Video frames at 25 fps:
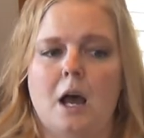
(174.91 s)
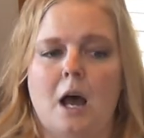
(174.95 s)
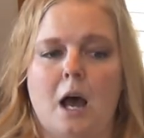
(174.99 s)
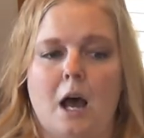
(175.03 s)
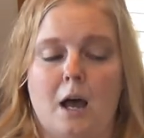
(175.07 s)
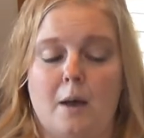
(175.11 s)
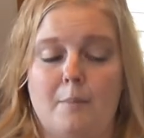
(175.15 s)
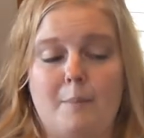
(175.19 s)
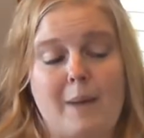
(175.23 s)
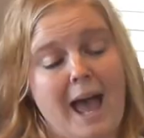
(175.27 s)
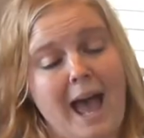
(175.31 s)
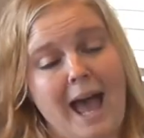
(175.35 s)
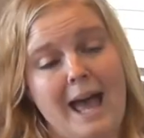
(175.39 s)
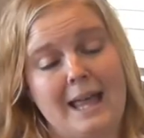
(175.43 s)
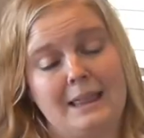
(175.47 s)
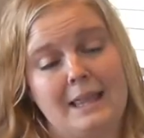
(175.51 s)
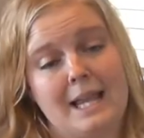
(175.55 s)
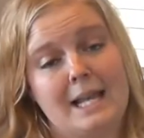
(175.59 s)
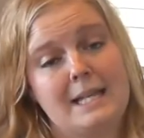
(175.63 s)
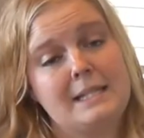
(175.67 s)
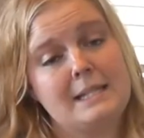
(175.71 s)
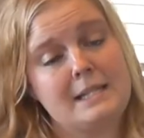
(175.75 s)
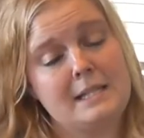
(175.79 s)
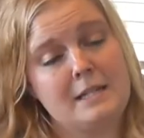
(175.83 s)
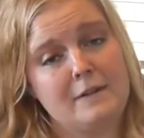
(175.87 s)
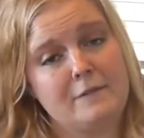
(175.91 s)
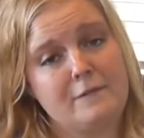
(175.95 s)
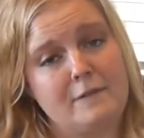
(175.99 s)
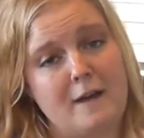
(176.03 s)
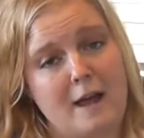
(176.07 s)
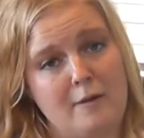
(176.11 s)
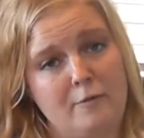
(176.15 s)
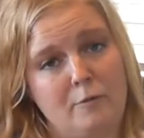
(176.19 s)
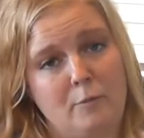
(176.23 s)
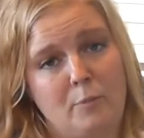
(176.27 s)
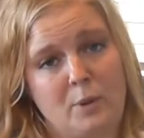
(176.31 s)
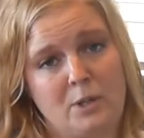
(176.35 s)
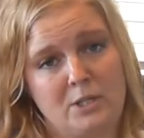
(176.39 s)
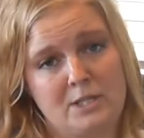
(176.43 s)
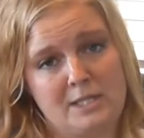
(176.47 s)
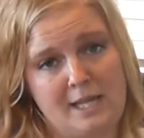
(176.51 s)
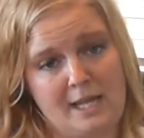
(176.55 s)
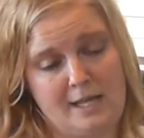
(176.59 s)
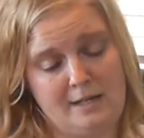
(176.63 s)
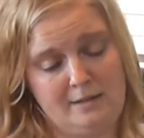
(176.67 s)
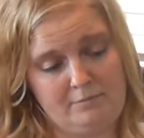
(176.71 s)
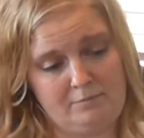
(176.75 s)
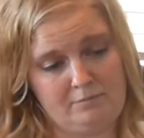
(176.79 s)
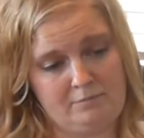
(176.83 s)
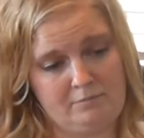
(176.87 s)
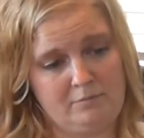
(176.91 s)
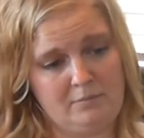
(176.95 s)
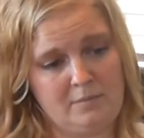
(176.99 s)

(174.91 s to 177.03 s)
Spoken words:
at less than a 5%